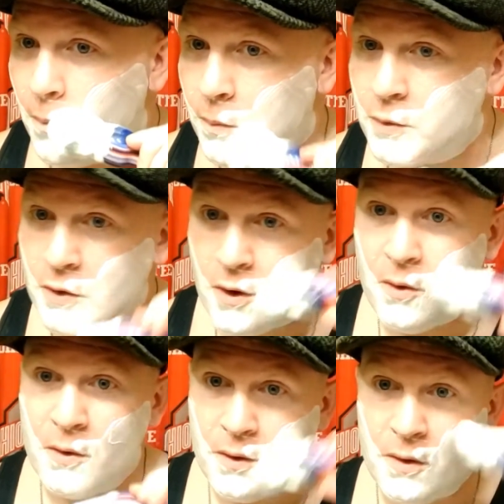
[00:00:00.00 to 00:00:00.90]

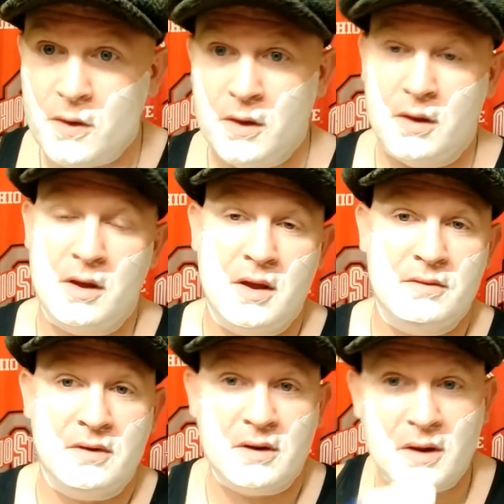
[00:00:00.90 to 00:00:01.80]
So he's
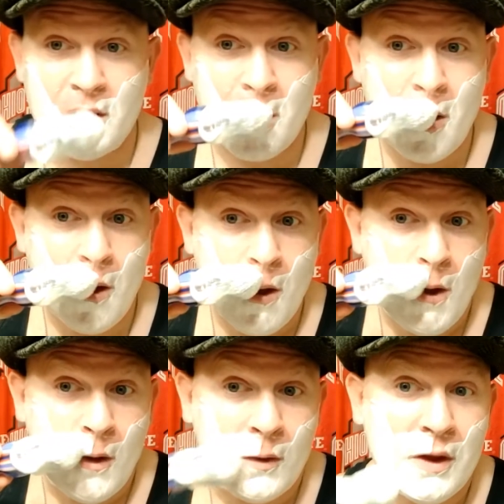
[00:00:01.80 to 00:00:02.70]
going to
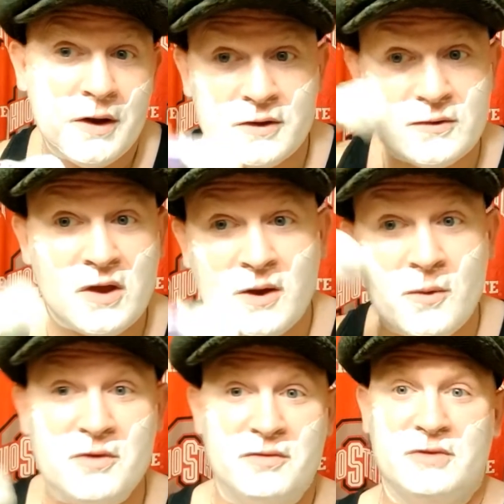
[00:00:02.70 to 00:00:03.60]
let us take
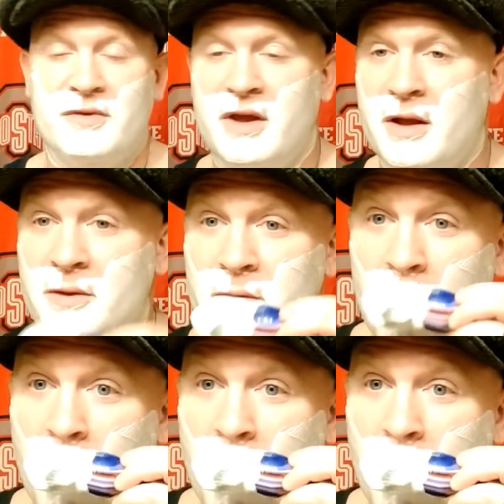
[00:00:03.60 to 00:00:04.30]
one of his vans,